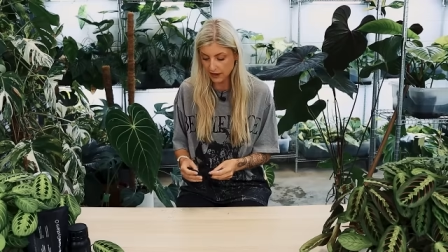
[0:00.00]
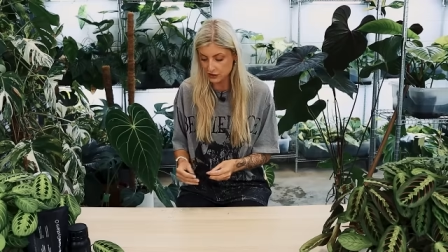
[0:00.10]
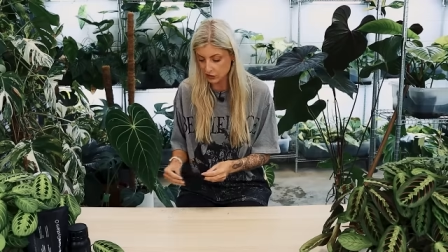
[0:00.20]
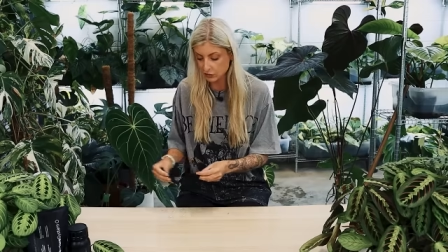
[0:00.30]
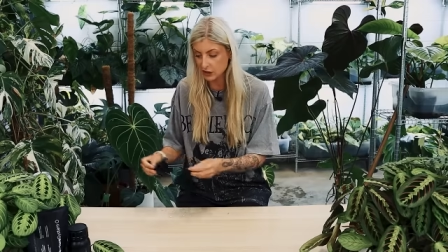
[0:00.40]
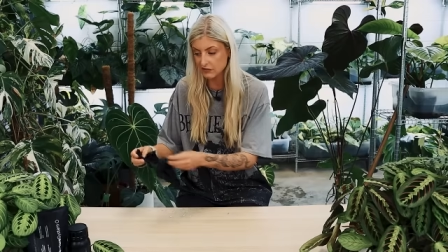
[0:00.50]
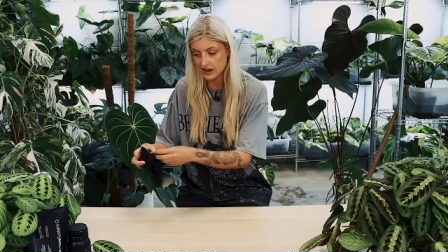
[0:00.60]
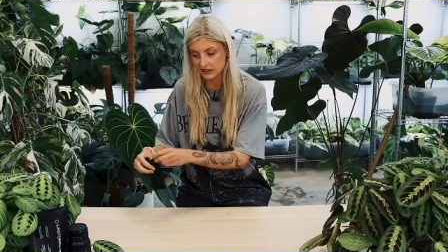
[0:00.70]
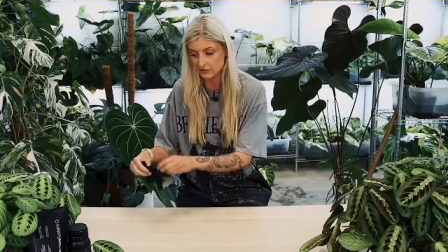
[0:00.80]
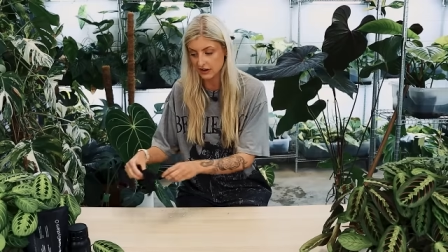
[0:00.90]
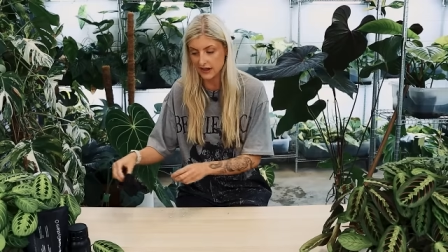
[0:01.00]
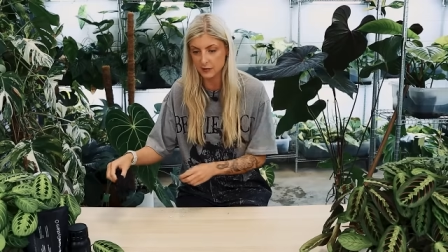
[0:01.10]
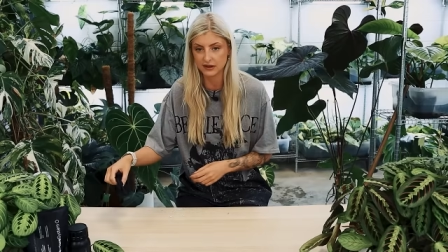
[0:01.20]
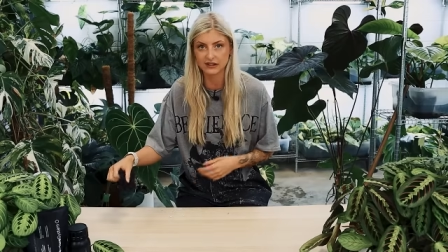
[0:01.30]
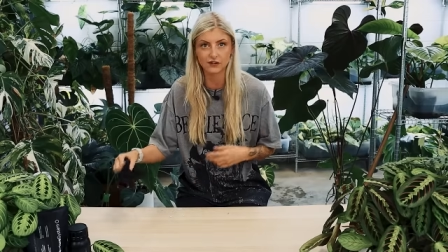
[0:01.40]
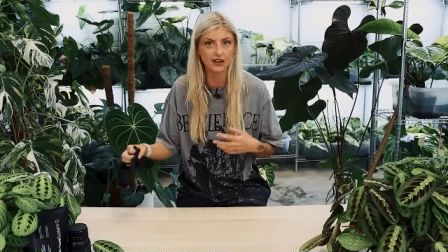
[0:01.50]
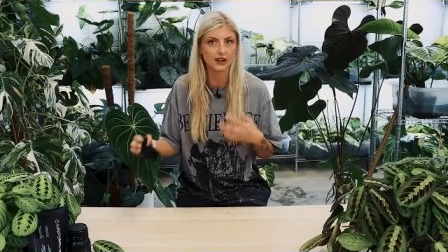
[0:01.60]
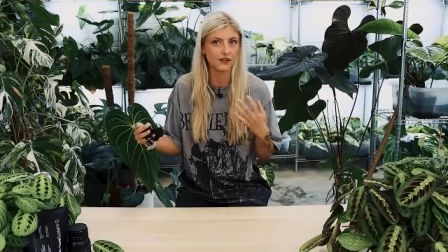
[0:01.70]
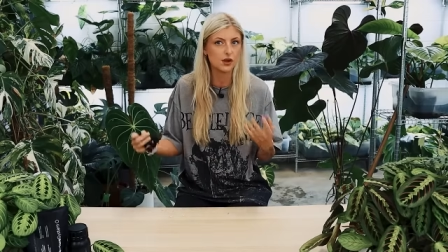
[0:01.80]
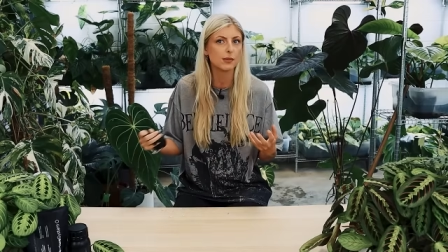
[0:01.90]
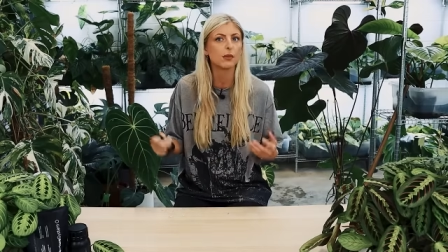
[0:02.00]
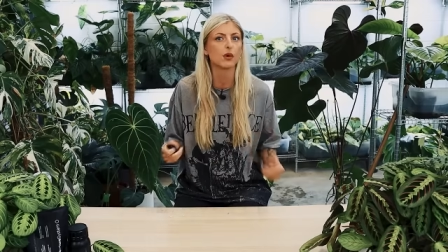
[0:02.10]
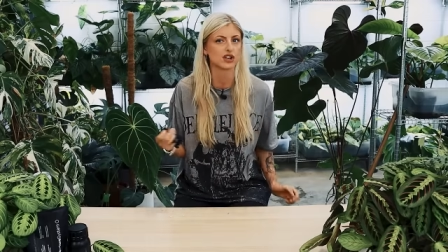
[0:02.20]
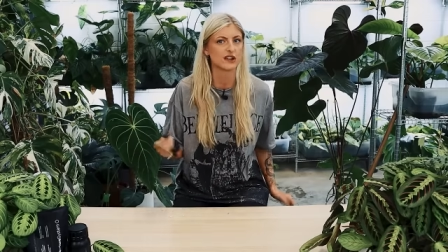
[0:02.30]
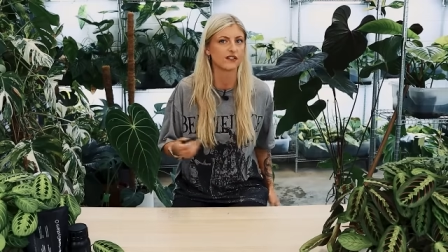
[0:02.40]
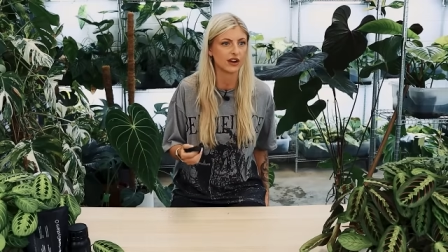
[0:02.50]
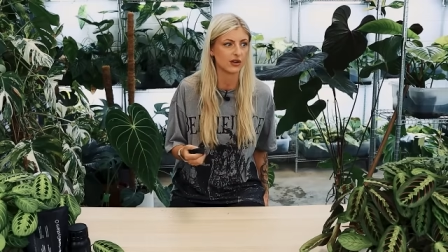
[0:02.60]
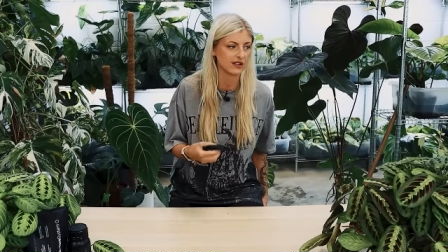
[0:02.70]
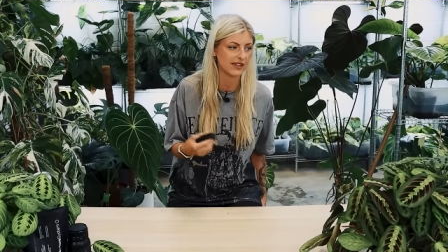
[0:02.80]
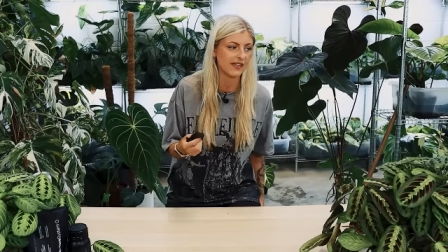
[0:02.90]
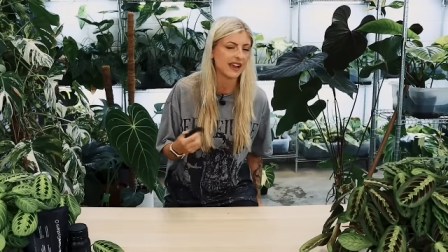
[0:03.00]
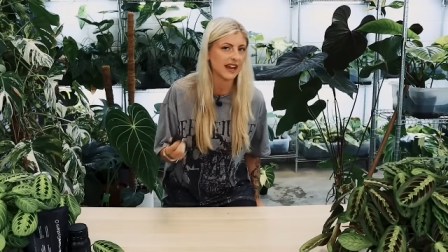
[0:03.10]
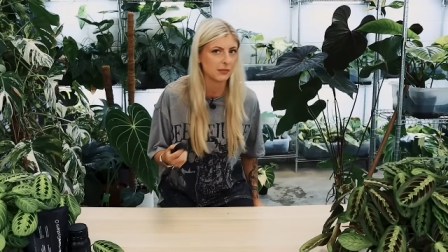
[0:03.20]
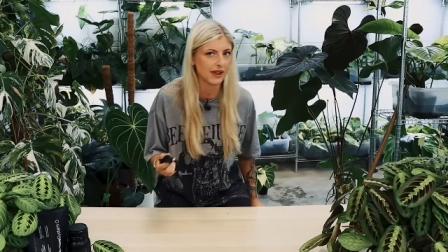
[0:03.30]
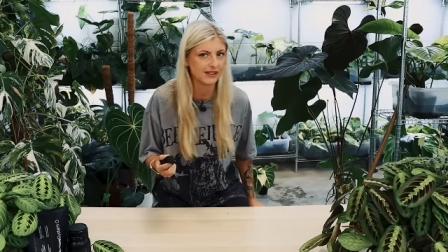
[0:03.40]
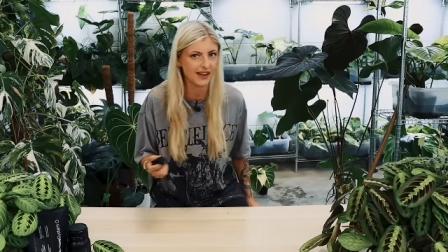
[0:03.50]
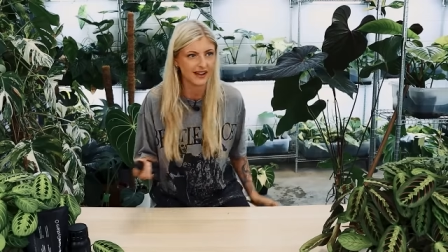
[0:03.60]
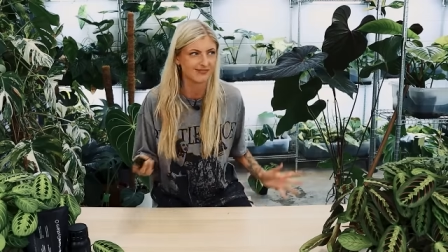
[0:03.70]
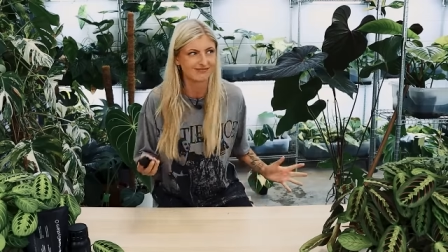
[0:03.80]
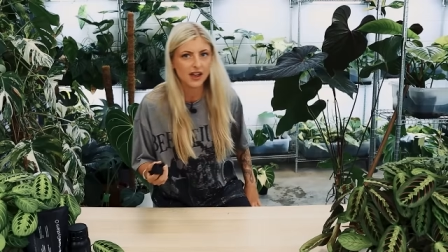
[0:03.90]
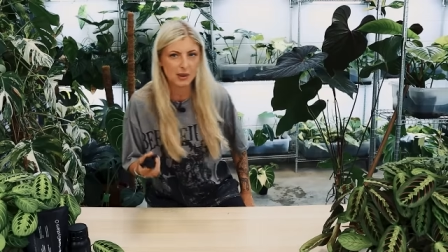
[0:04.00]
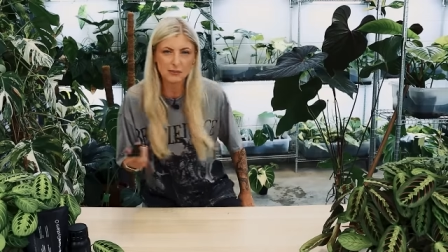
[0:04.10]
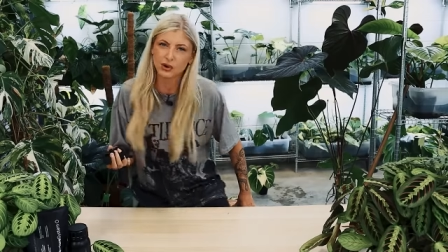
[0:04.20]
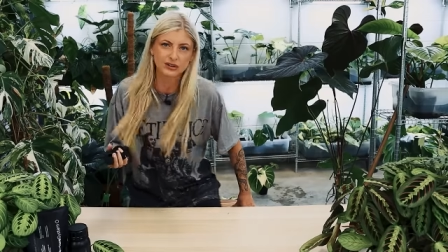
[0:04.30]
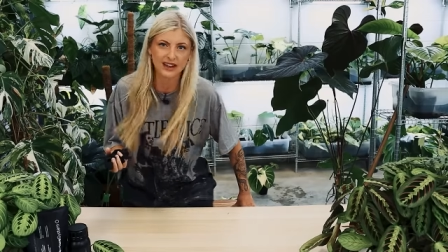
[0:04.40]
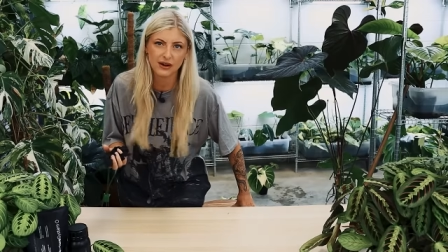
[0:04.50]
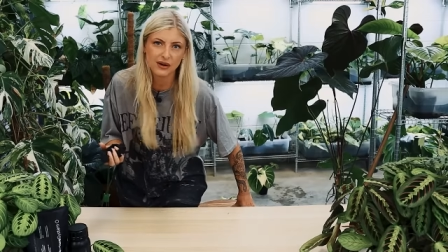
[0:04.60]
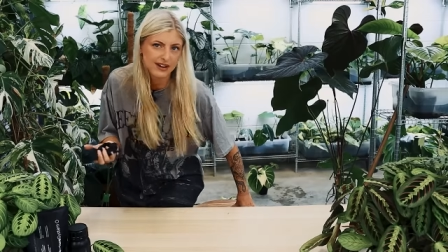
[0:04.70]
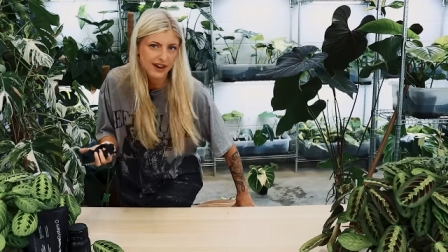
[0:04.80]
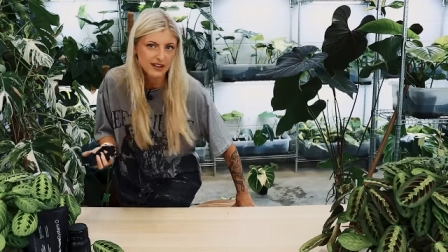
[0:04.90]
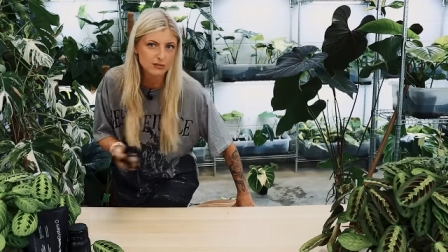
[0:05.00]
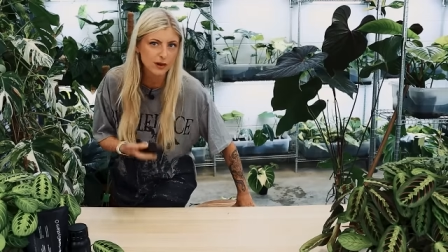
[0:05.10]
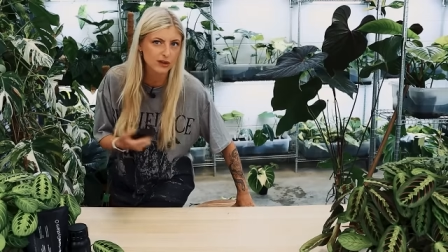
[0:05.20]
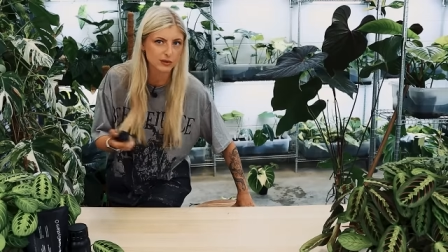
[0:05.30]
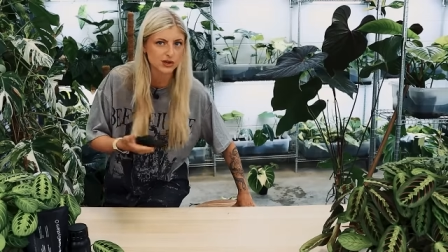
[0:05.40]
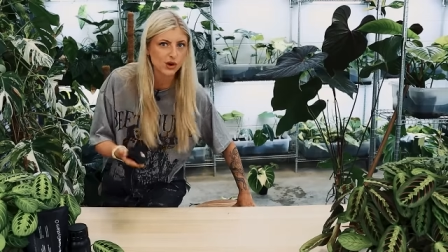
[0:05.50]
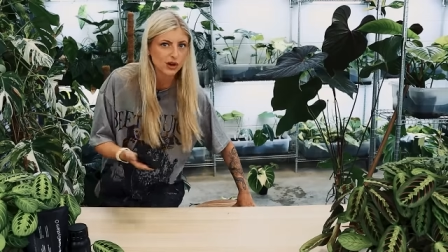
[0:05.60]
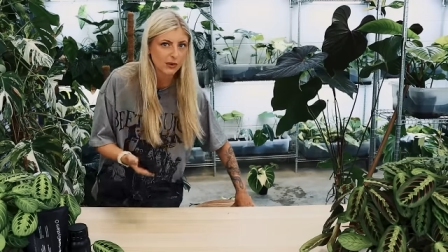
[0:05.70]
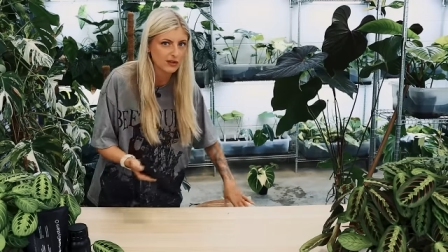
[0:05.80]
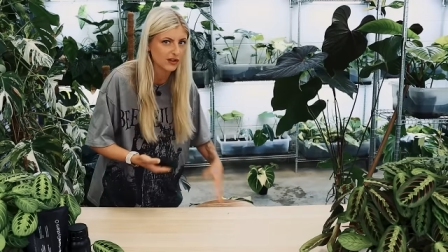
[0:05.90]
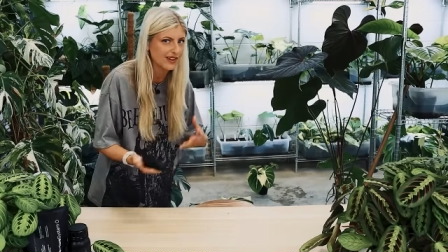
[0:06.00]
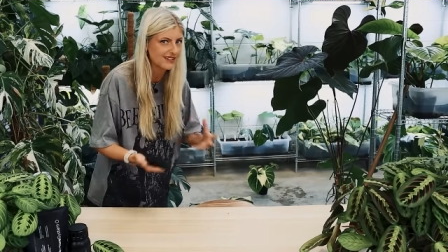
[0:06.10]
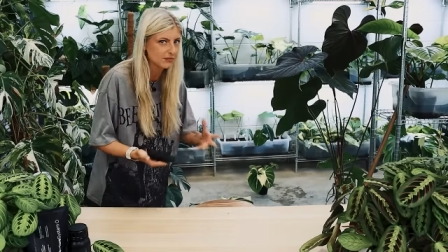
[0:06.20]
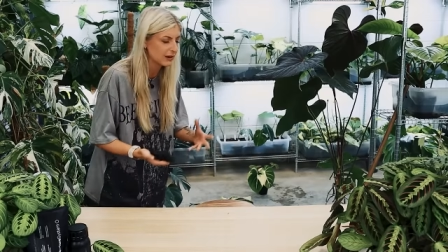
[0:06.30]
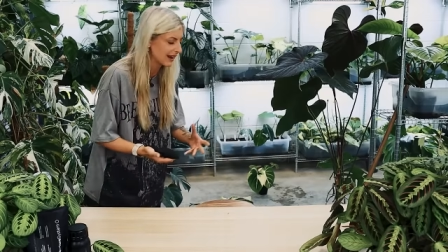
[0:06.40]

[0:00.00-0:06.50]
But I just want to reiterate that because I feel like a few people watch these videos and then they get a bit like, a bit put out, I guess, because we're talking about stuff that isn't